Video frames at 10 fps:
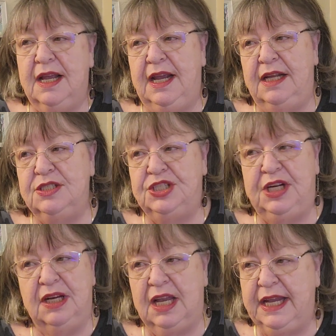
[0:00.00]
and
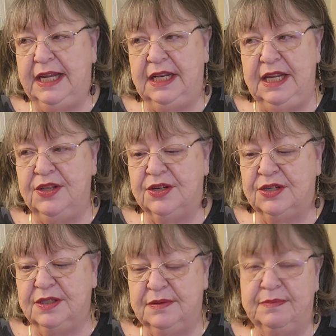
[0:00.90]
she doesn't like it
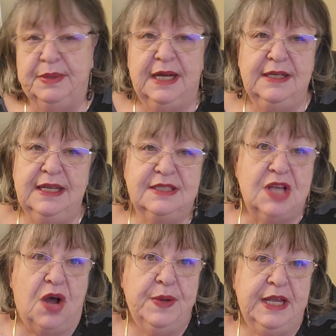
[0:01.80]
either, but
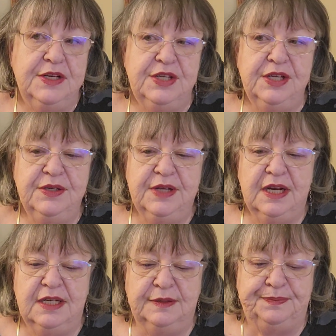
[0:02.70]
it's all we can do,
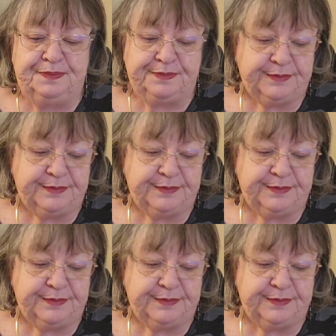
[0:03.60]
you know.